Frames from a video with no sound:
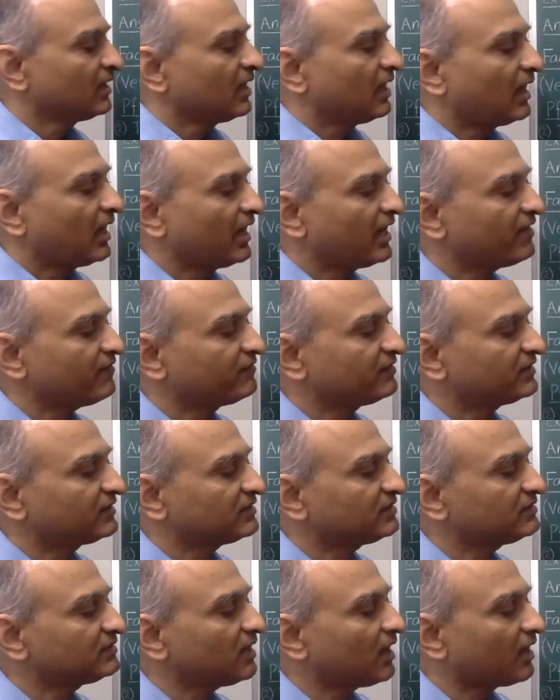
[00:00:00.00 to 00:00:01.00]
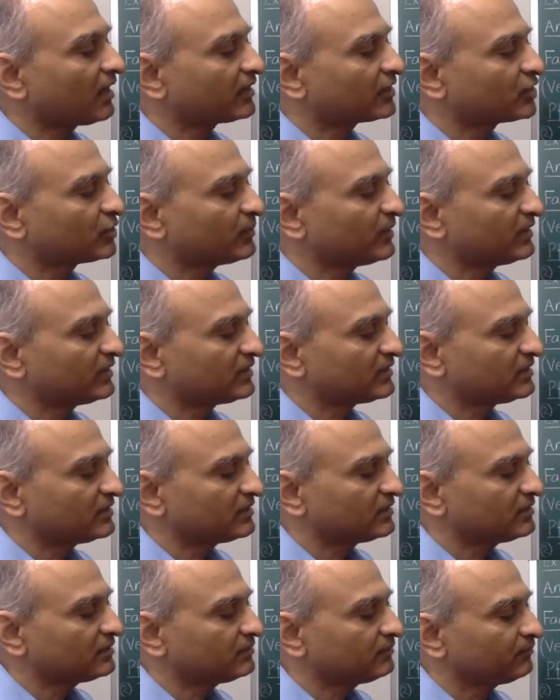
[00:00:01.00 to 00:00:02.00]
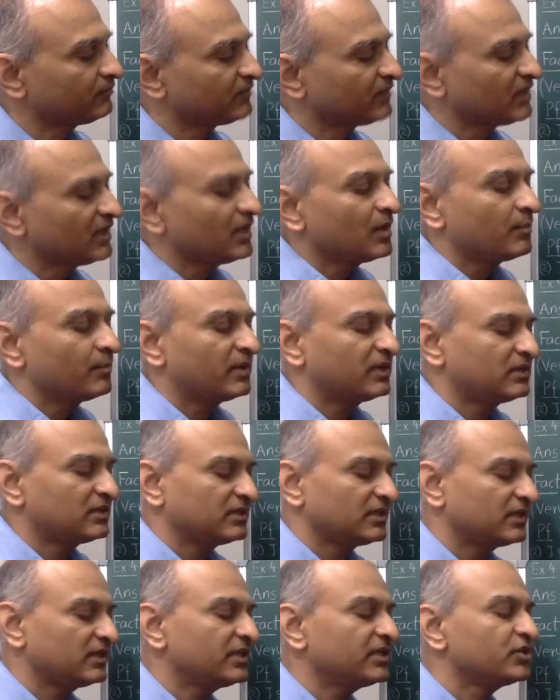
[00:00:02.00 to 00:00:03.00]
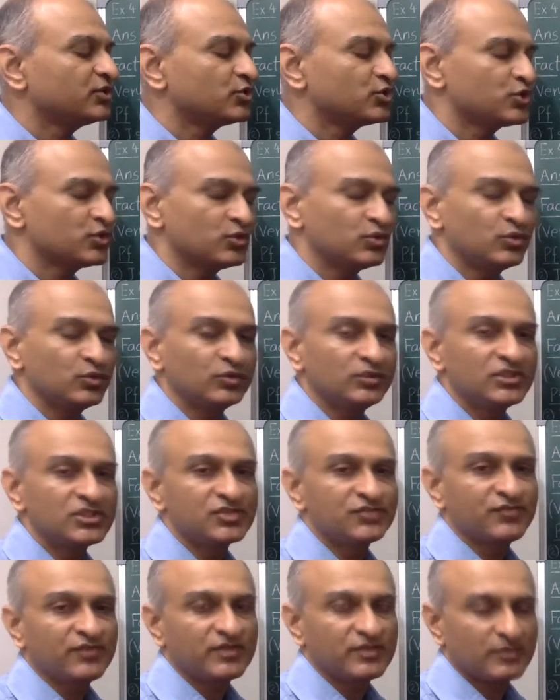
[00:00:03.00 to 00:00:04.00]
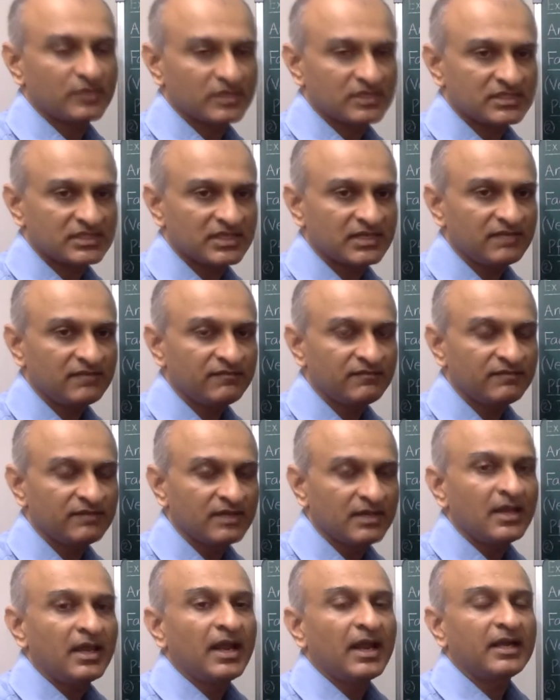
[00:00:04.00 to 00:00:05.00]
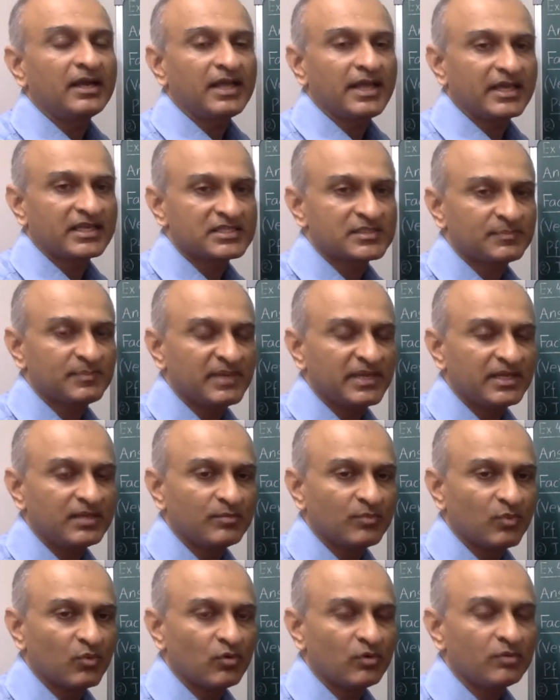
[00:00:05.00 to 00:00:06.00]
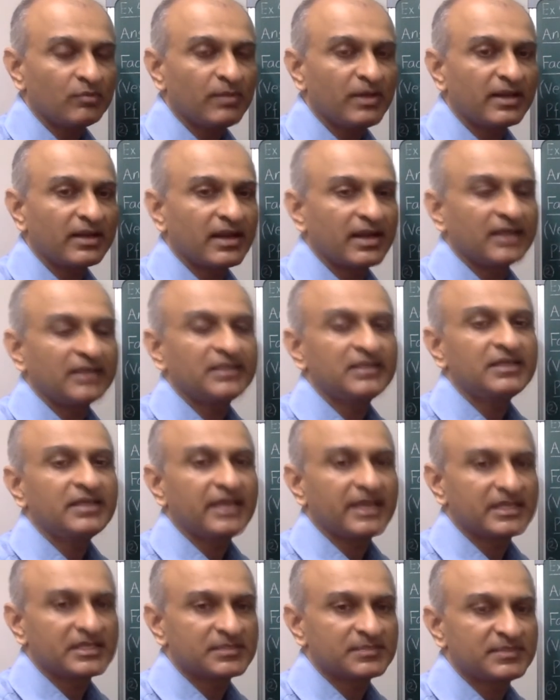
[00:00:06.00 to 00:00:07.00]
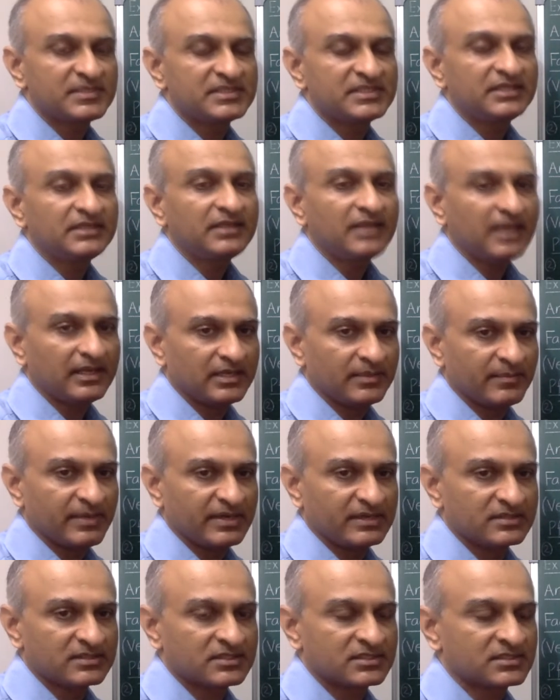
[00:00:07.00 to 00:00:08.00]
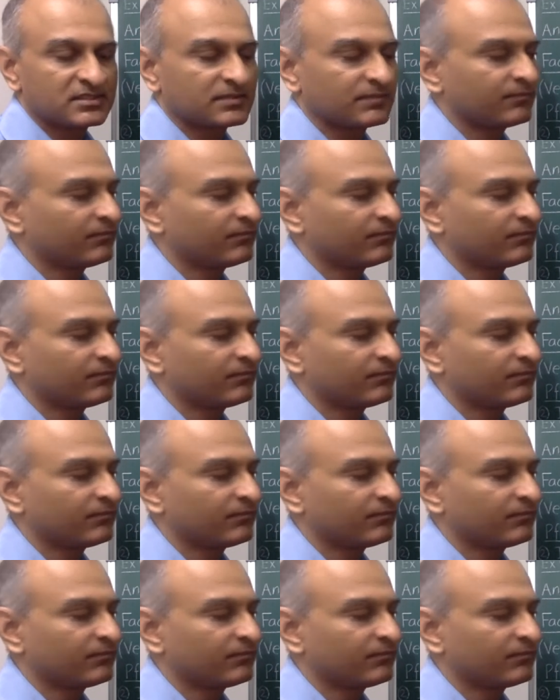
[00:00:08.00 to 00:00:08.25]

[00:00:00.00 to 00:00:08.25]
I have written the argument here, but really you should do this for yourself and explain more by writing explicit elements.